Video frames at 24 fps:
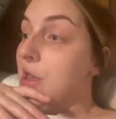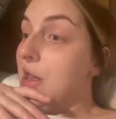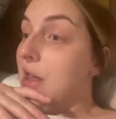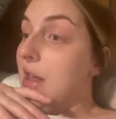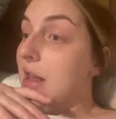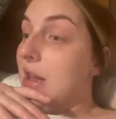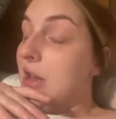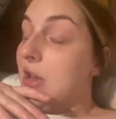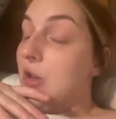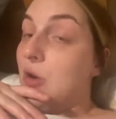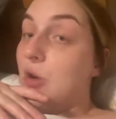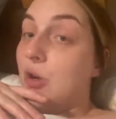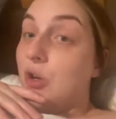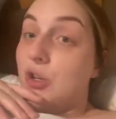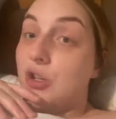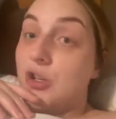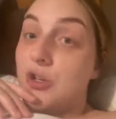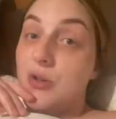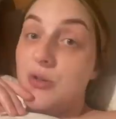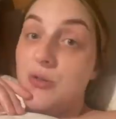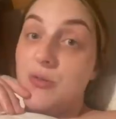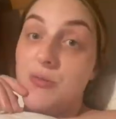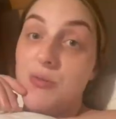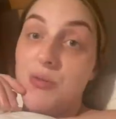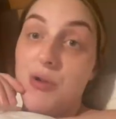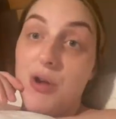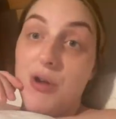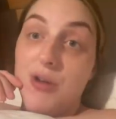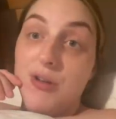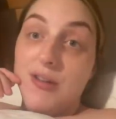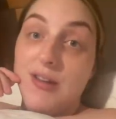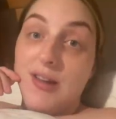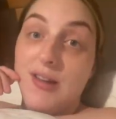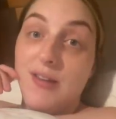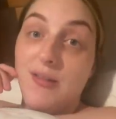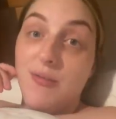induction
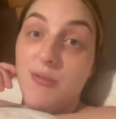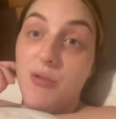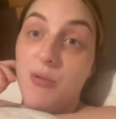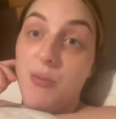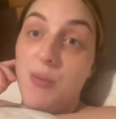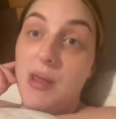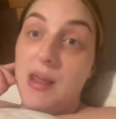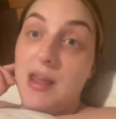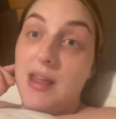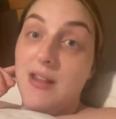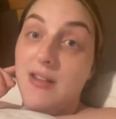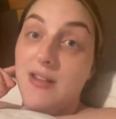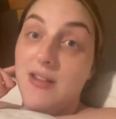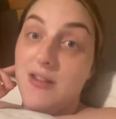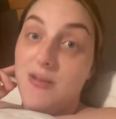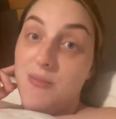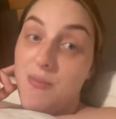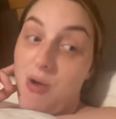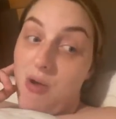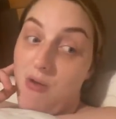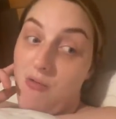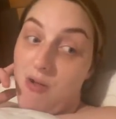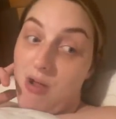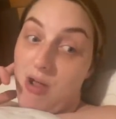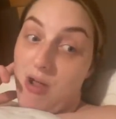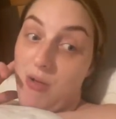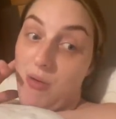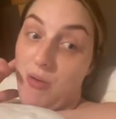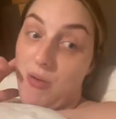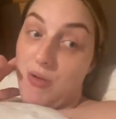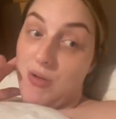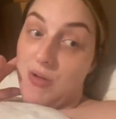process will begin tomorrow.